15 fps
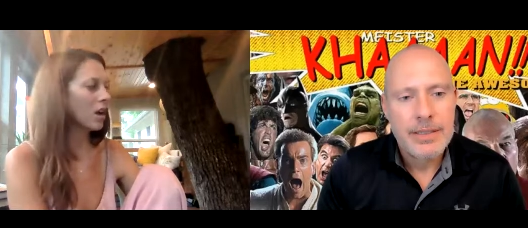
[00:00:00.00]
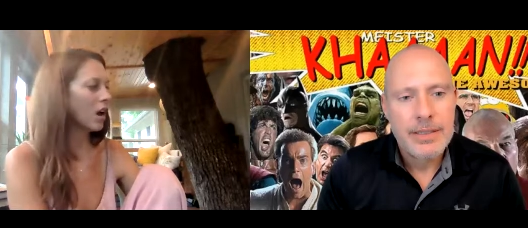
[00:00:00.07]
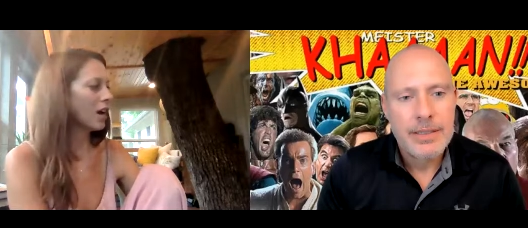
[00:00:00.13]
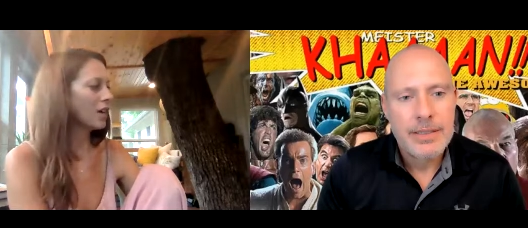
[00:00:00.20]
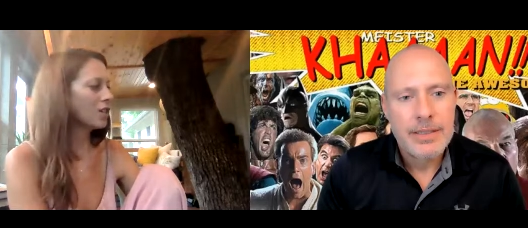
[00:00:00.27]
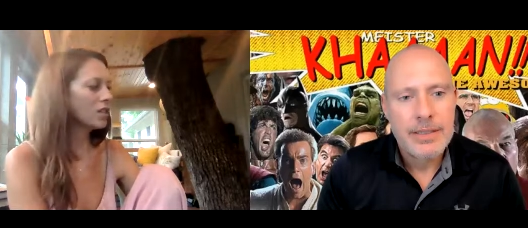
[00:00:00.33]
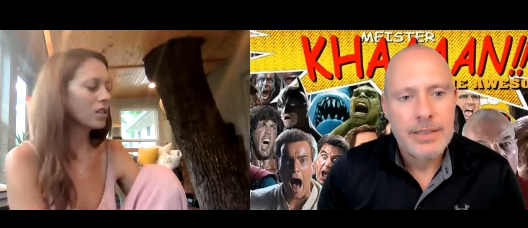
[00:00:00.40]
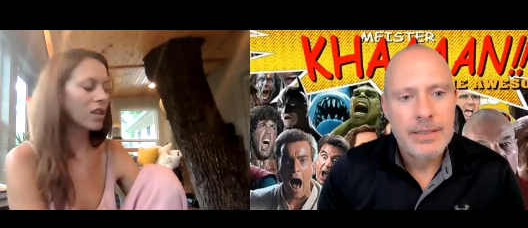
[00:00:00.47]

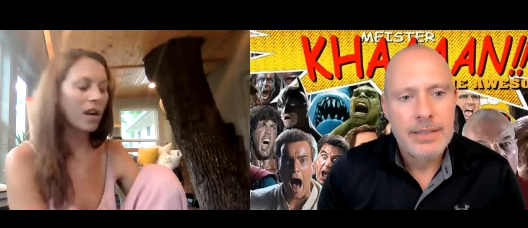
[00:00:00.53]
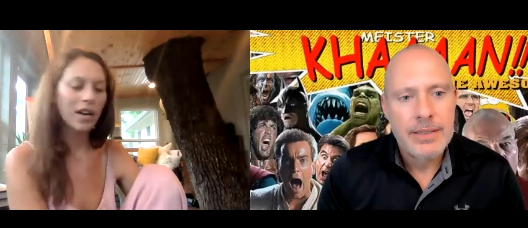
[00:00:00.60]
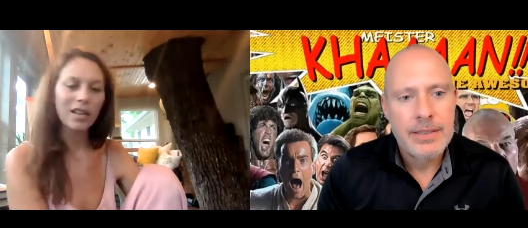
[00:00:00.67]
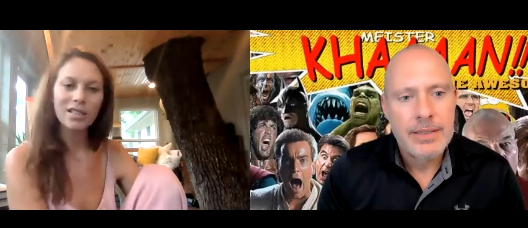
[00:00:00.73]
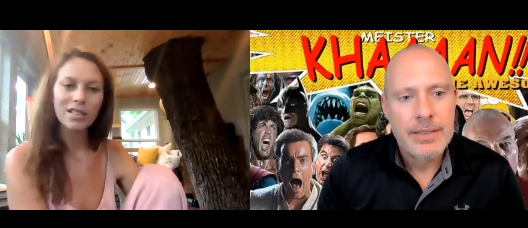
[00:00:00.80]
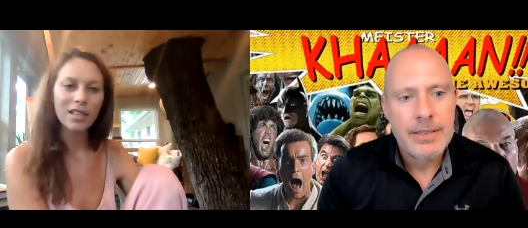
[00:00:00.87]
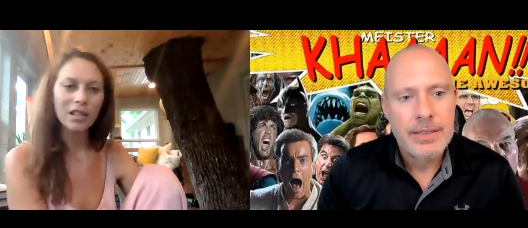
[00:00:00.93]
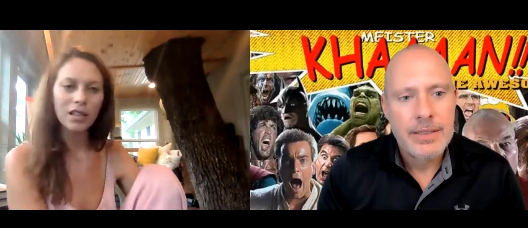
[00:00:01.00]
Speaker 1: I just
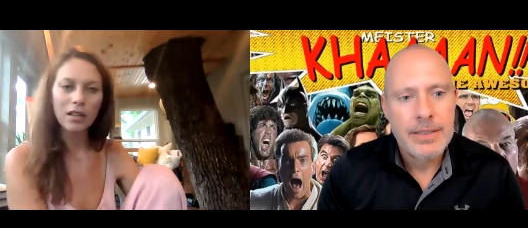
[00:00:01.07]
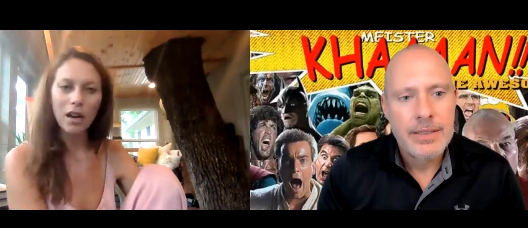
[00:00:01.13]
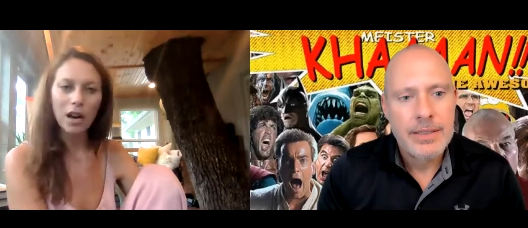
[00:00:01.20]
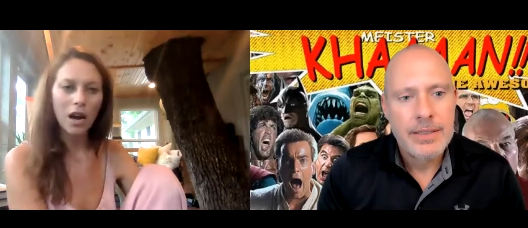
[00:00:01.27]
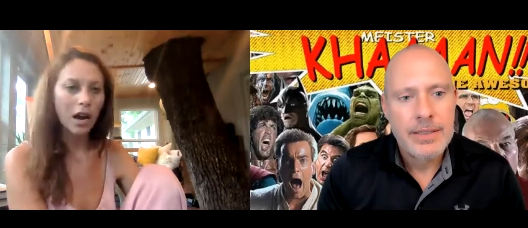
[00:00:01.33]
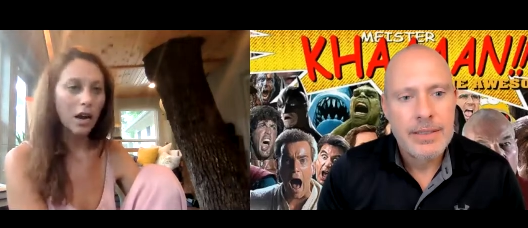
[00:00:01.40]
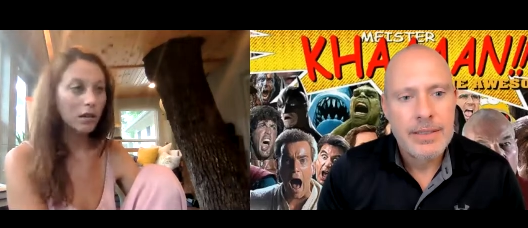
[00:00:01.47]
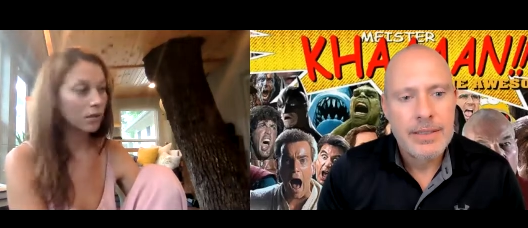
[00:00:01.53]
kind of said,
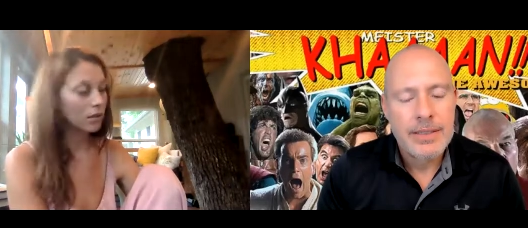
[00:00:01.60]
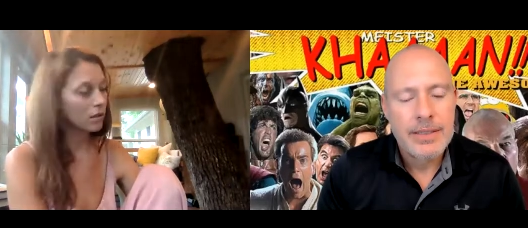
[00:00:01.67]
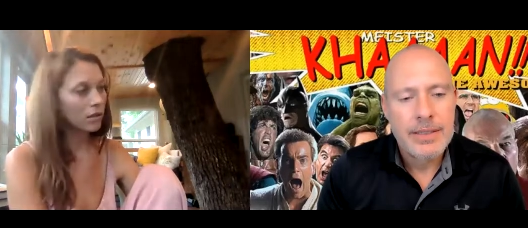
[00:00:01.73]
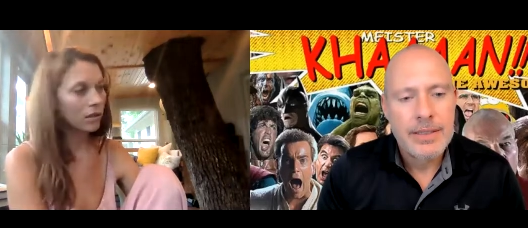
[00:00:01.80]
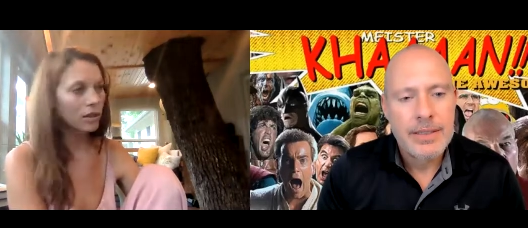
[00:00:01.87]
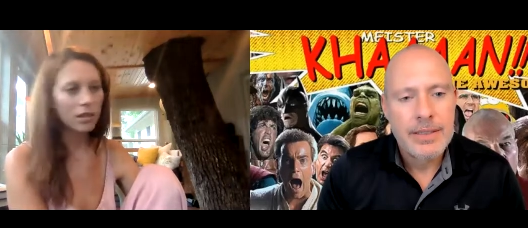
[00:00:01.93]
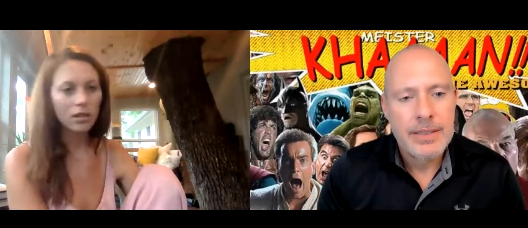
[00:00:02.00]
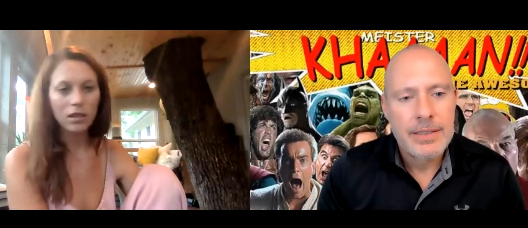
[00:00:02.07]

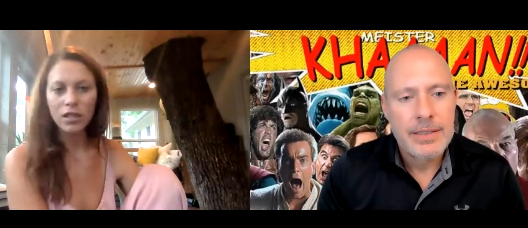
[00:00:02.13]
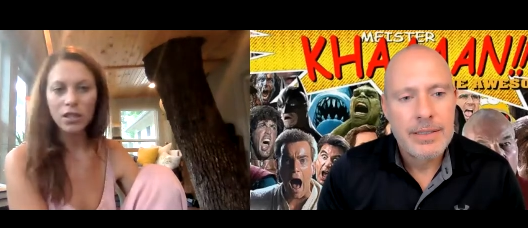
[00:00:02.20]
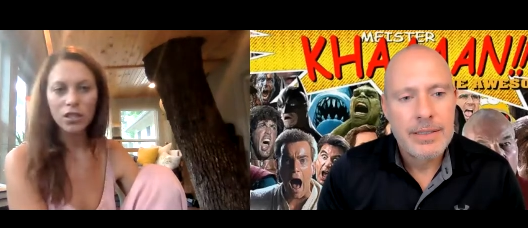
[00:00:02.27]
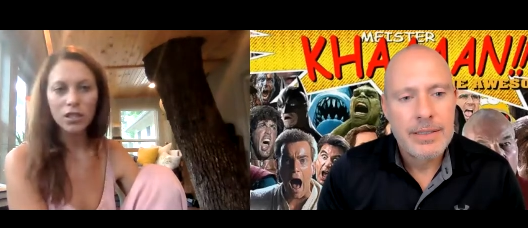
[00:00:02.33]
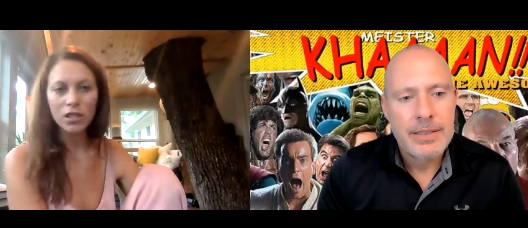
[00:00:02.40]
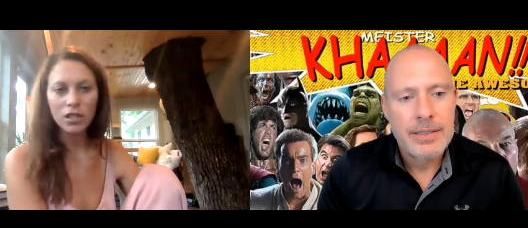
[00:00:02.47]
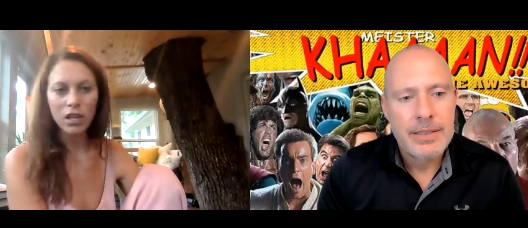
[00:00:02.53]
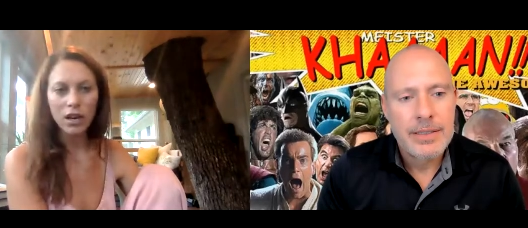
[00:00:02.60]
Let,
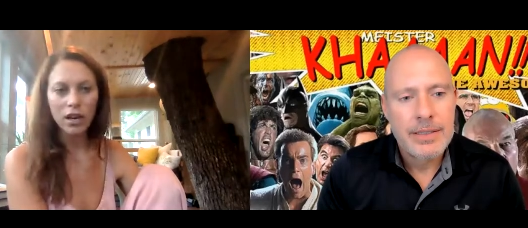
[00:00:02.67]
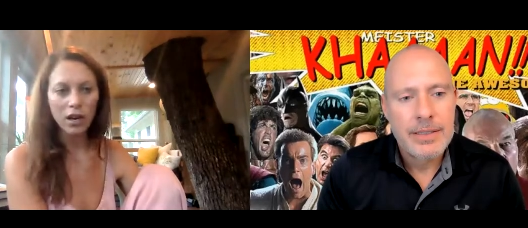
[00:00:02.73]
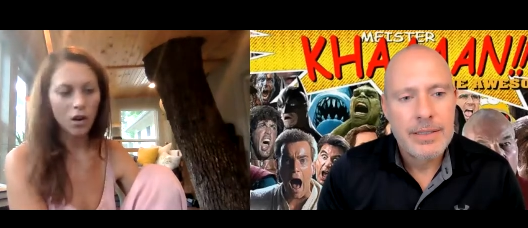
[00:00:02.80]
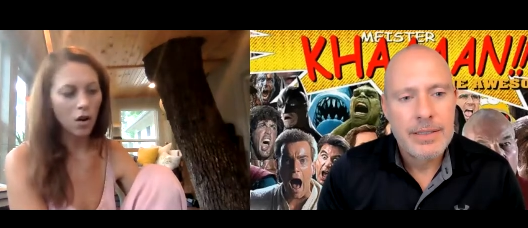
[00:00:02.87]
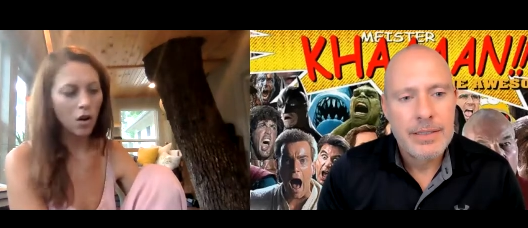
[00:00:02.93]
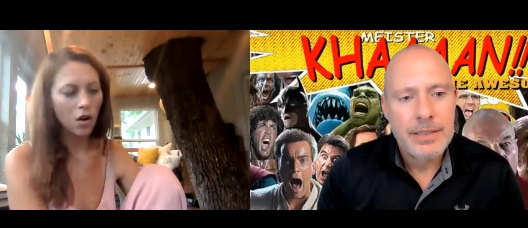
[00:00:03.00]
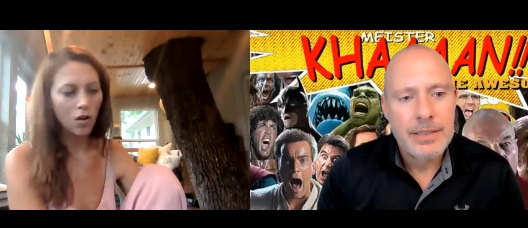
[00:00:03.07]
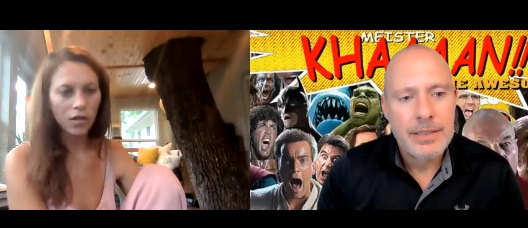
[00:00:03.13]
us just kind of
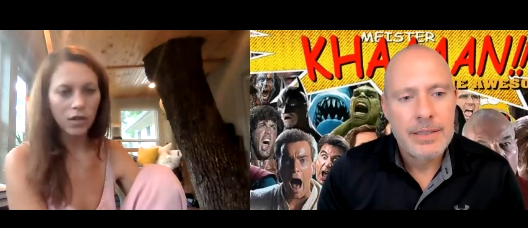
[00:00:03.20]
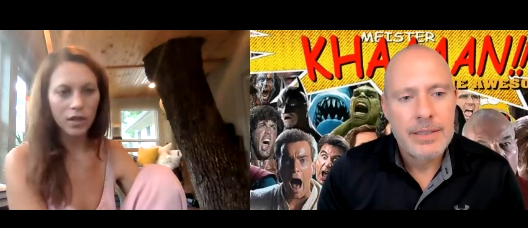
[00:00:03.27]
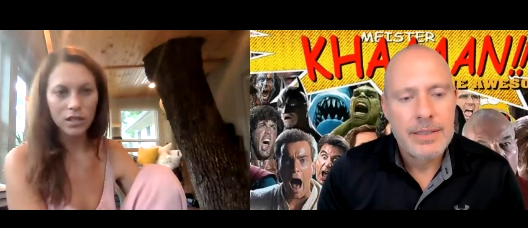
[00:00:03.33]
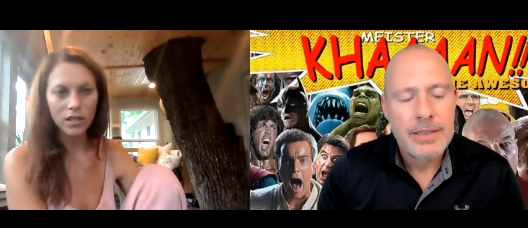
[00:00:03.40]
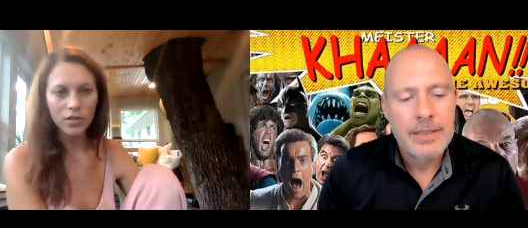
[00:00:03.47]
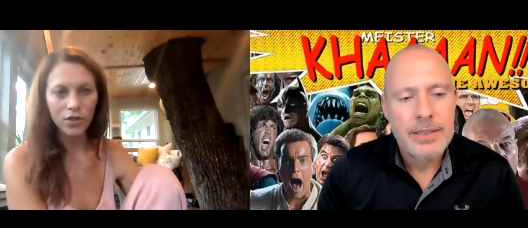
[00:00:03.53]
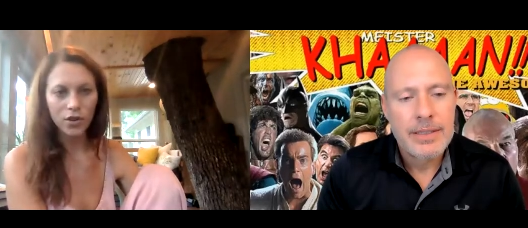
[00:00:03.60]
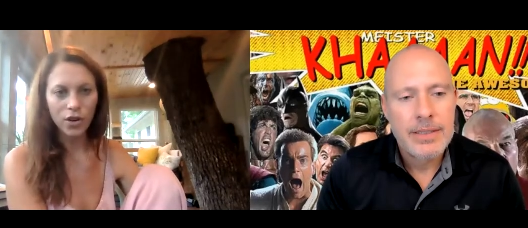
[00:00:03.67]
halt this for